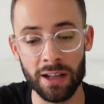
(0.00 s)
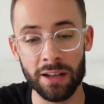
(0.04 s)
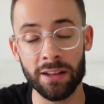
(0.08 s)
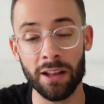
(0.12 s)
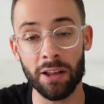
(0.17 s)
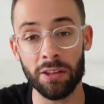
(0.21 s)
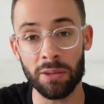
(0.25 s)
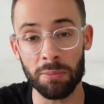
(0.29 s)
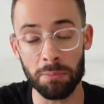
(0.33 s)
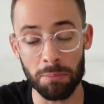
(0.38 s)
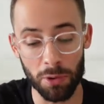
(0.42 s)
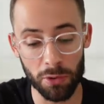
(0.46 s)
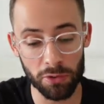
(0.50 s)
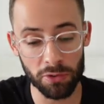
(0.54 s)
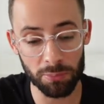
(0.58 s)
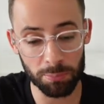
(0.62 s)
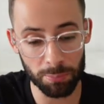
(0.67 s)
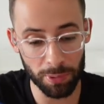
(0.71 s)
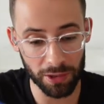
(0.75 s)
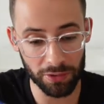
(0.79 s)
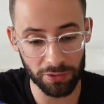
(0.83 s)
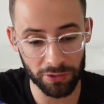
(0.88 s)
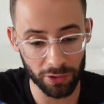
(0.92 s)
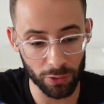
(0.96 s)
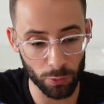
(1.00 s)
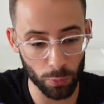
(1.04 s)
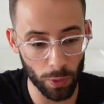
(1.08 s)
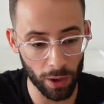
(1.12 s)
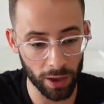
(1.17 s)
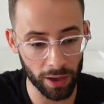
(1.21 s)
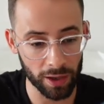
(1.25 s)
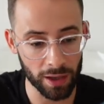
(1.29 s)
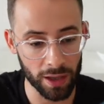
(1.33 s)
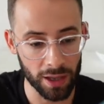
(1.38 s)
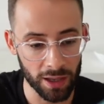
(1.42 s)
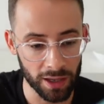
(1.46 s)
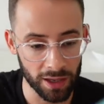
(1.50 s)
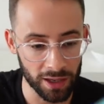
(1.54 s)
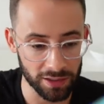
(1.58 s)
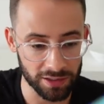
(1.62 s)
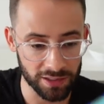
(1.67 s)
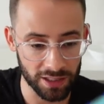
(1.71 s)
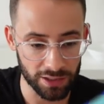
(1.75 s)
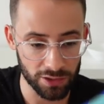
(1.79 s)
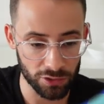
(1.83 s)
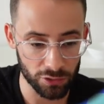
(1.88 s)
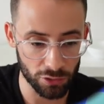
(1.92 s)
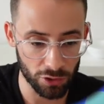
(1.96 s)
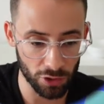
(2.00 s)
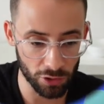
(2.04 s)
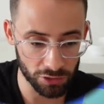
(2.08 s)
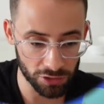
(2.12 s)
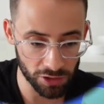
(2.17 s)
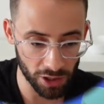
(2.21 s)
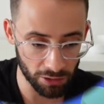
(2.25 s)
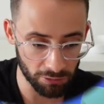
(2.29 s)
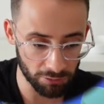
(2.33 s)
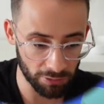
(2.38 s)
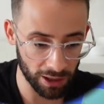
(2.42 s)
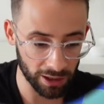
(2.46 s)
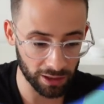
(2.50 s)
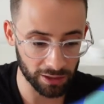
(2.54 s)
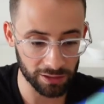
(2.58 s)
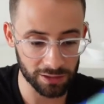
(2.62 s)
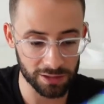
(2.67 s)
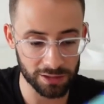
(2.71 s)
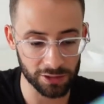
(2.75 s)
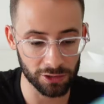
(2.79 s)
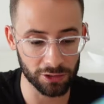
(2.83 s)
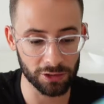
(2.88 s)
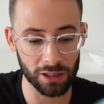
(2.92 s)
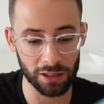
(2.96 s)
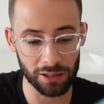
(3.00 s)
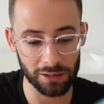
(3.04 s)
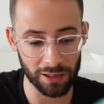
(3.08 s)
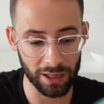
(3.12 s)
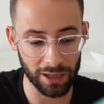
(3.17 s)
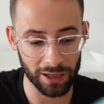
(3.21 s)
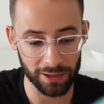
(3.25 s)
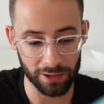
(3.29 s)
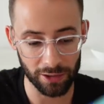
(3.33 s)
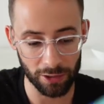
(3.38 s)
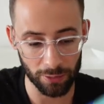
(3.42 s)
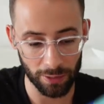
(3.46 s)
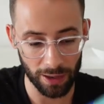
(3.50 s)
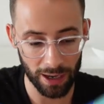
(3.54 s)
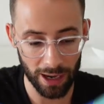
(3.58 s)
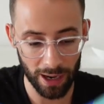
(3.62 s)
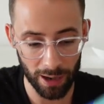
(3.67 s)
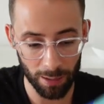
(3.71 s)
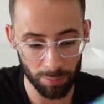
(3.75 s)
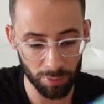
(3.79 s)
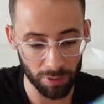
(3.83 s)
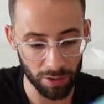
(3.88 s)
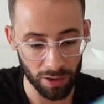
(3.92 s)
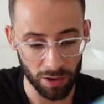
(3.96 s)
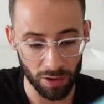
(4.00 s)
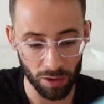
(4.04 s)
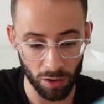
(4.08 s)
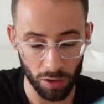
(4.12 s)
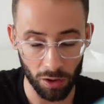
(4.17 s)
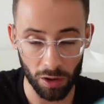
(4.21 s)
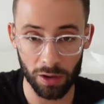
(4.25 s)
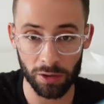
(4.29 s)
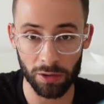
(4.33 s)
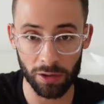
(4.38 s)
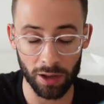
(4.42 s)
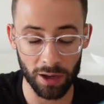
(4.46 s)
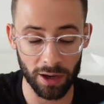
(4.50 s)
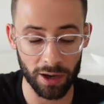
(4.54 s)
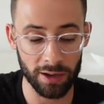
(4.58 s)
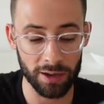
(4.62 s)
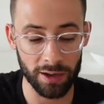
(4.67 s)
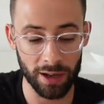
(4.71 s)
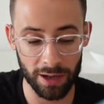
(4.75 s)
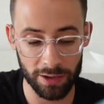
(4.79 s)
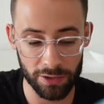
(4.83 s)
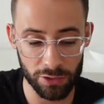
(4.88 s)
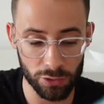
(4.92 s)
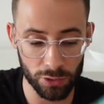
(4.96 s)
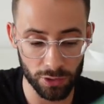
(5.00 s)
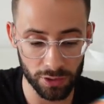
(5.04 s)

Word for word: Now the most basic way is that you go directly to the Lido app online and you